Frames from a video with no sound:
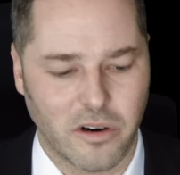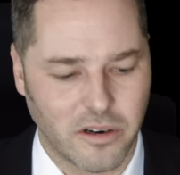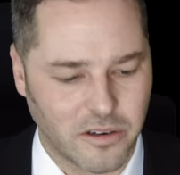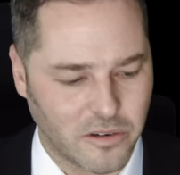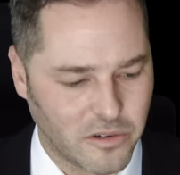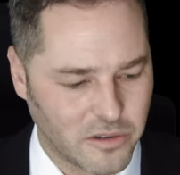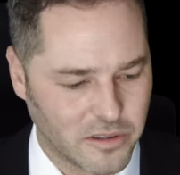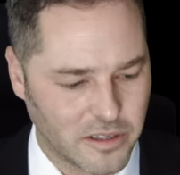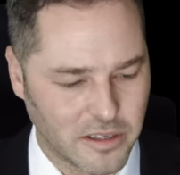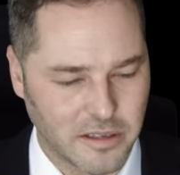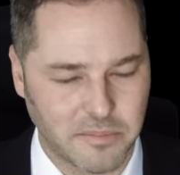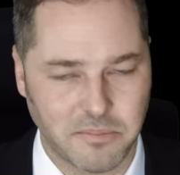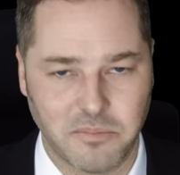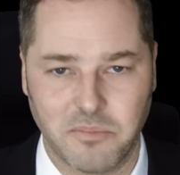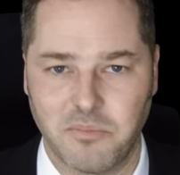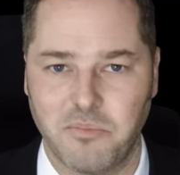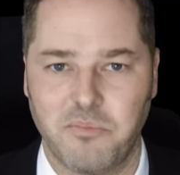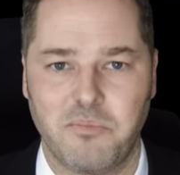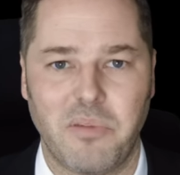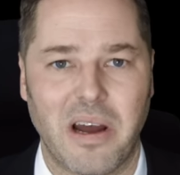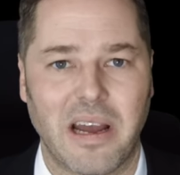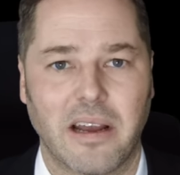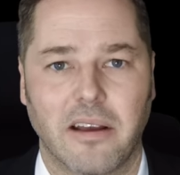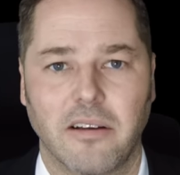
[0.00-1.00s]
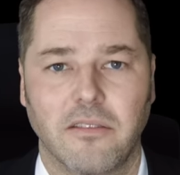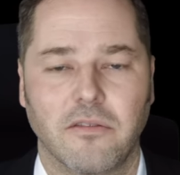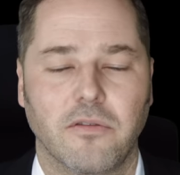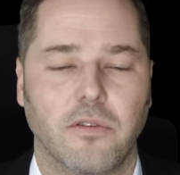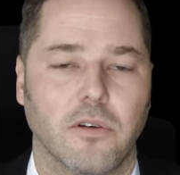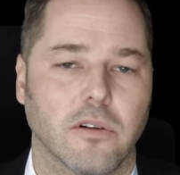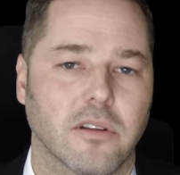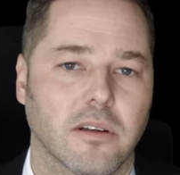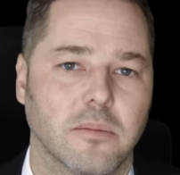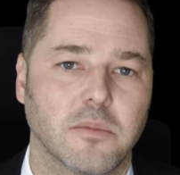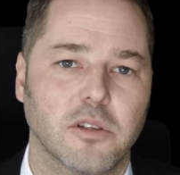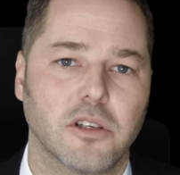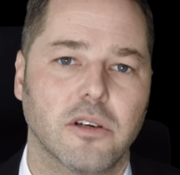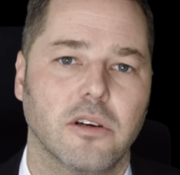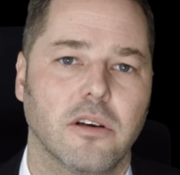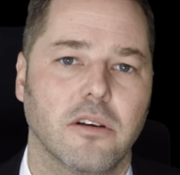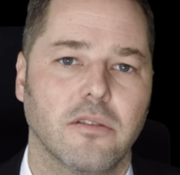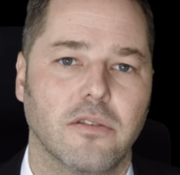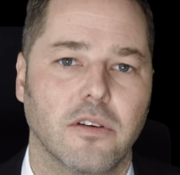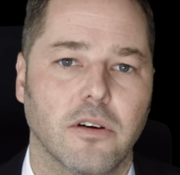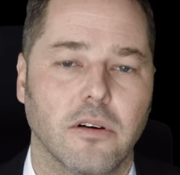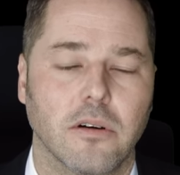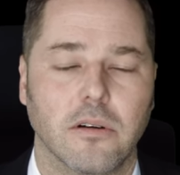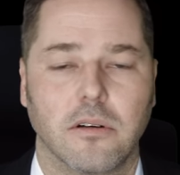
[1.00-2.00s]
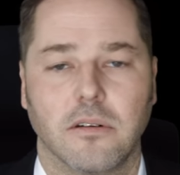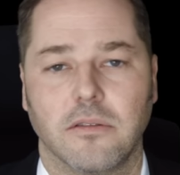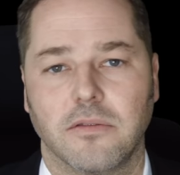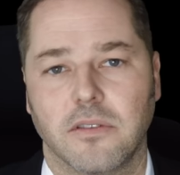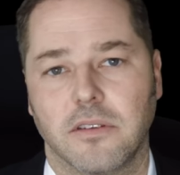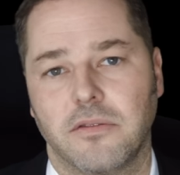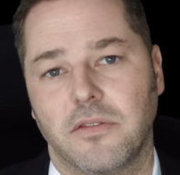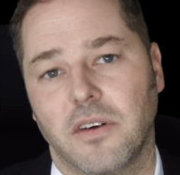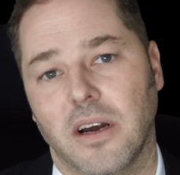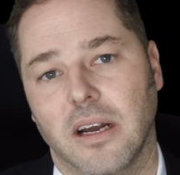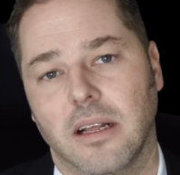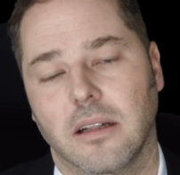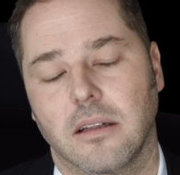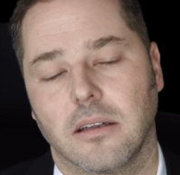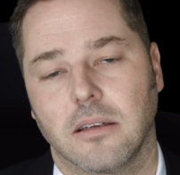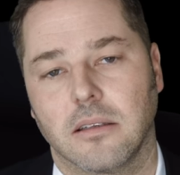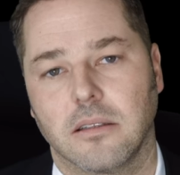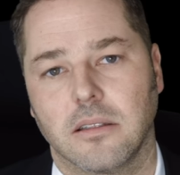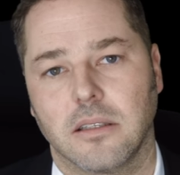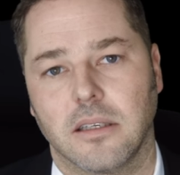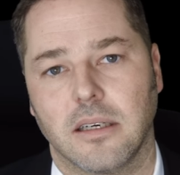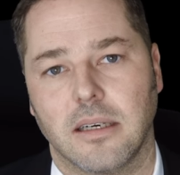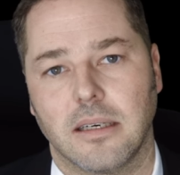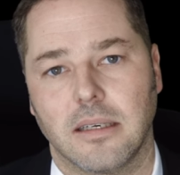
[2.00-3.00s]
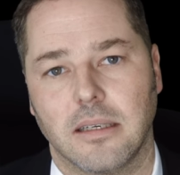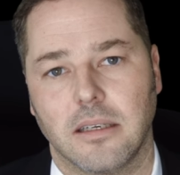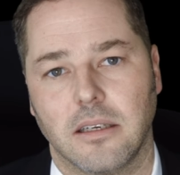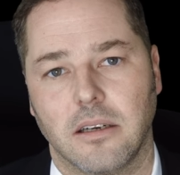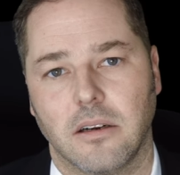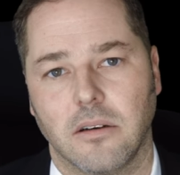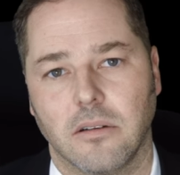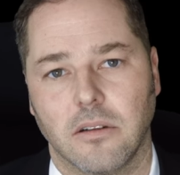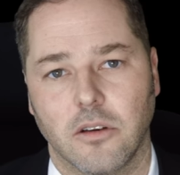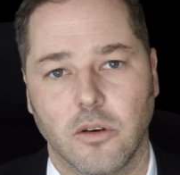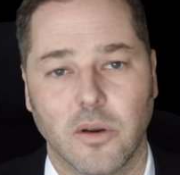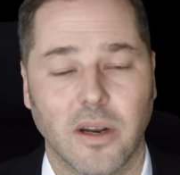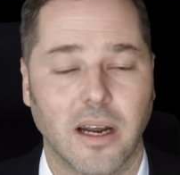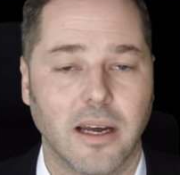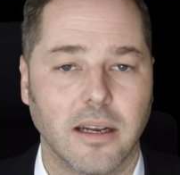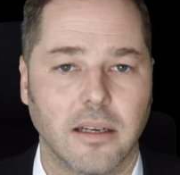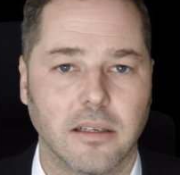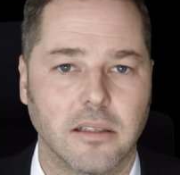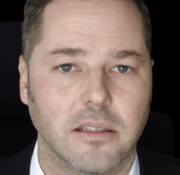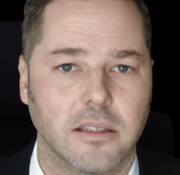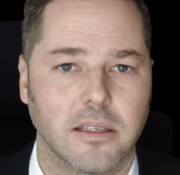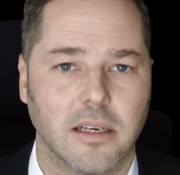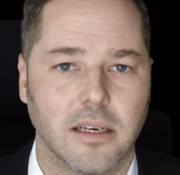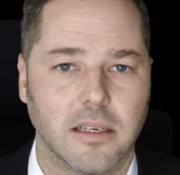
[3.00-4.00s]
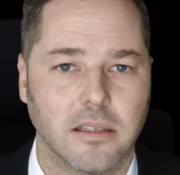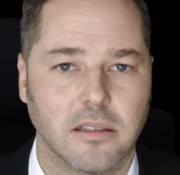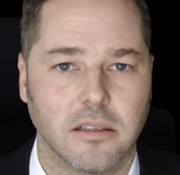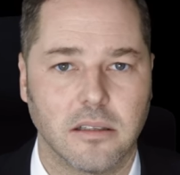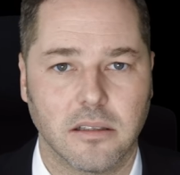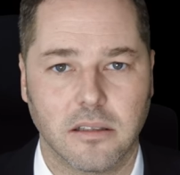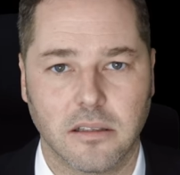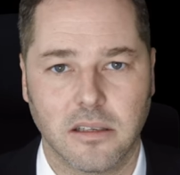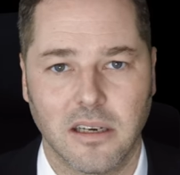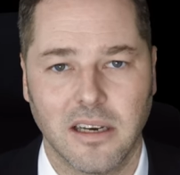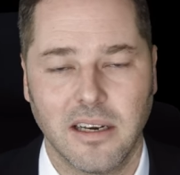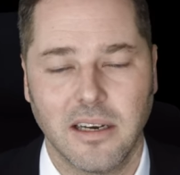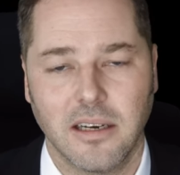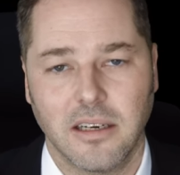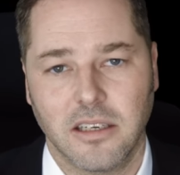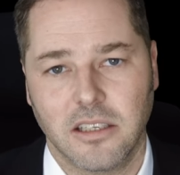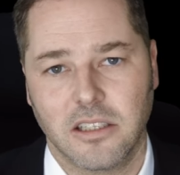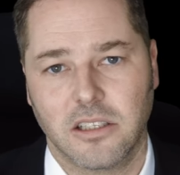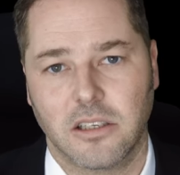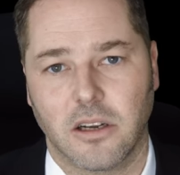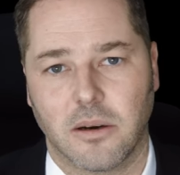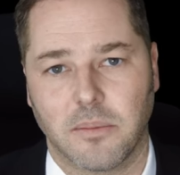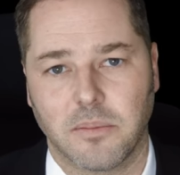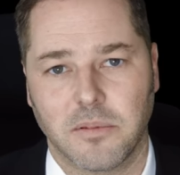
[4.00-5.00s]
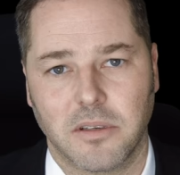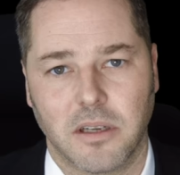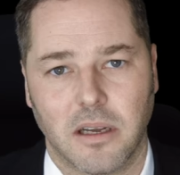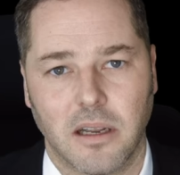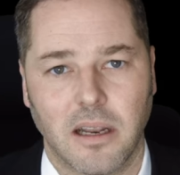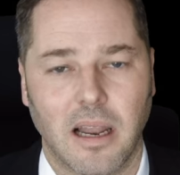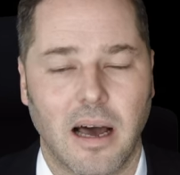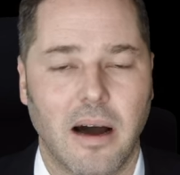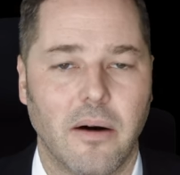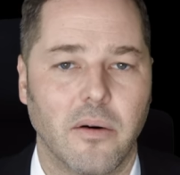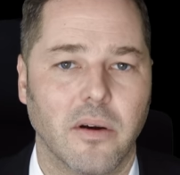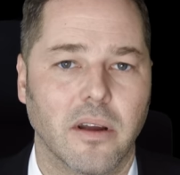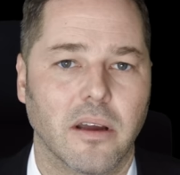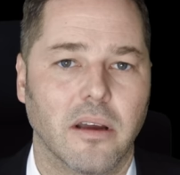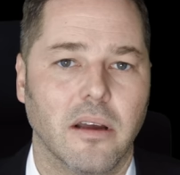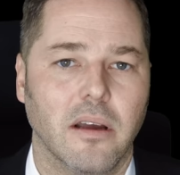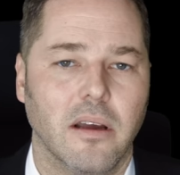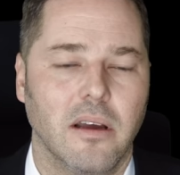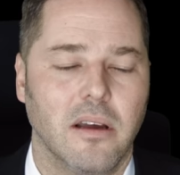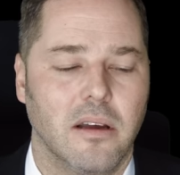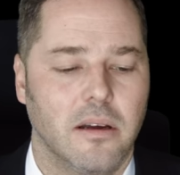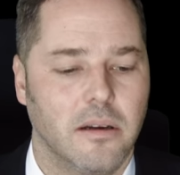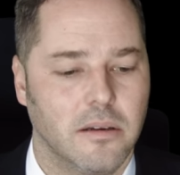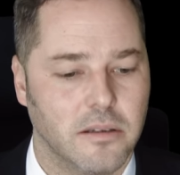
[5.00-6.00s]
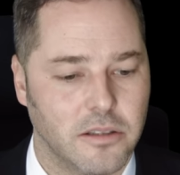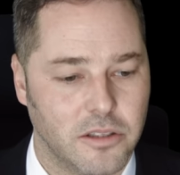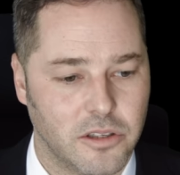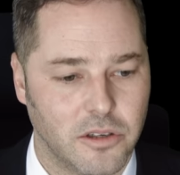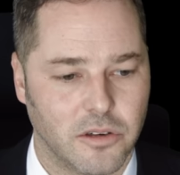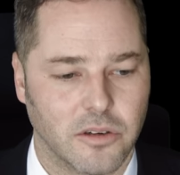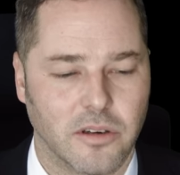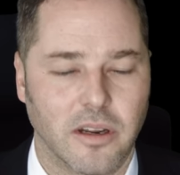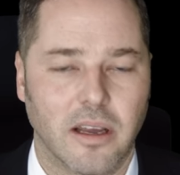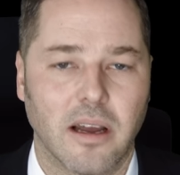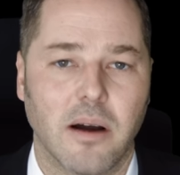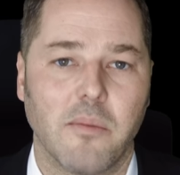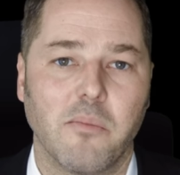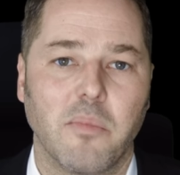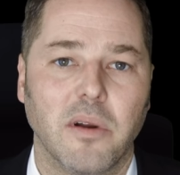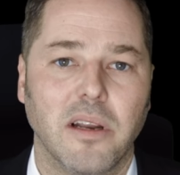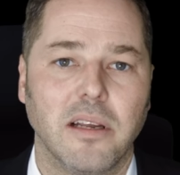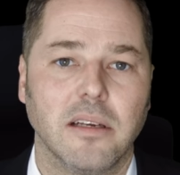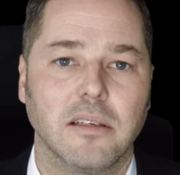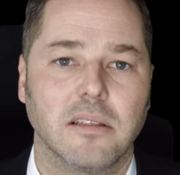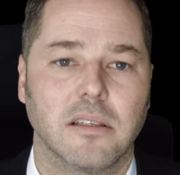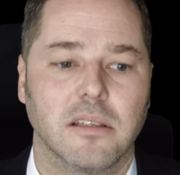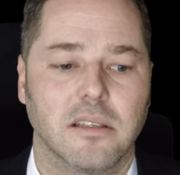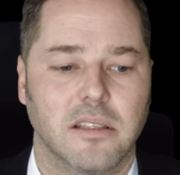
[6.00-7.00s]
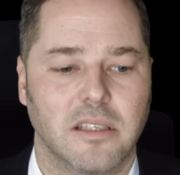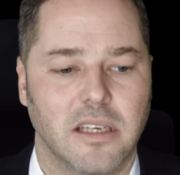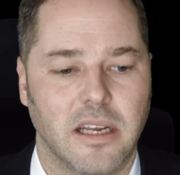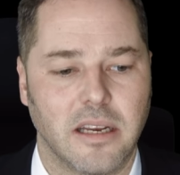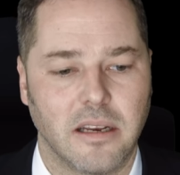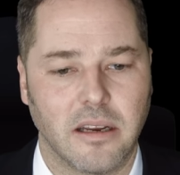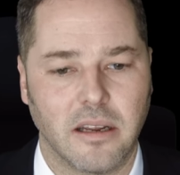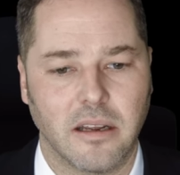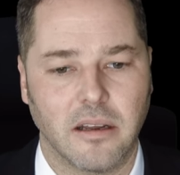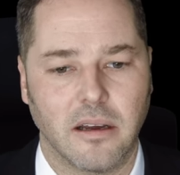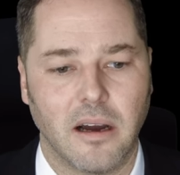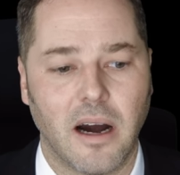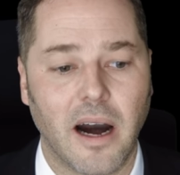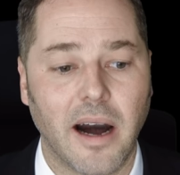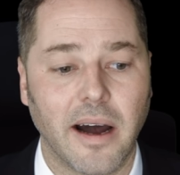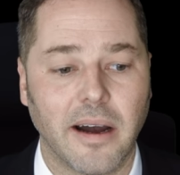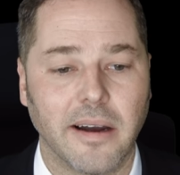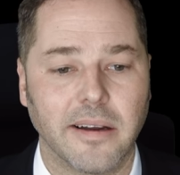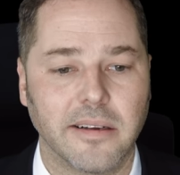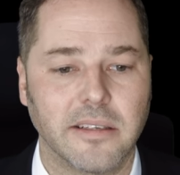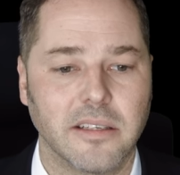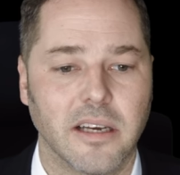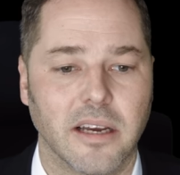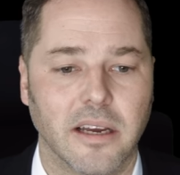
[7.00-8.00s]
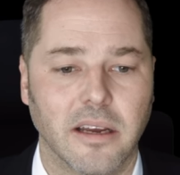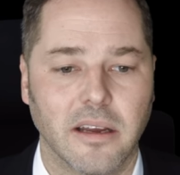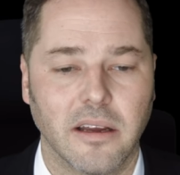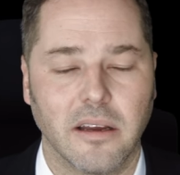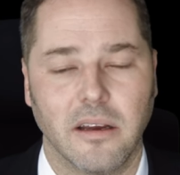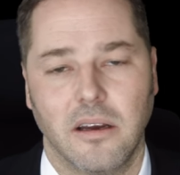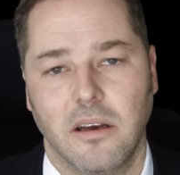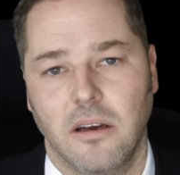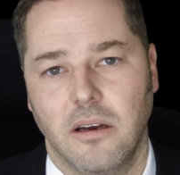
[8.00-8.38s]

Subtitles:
and all the back and forth. I'm sure you've heard of the fact that the United States has stopped allowing certain companies sending high-tech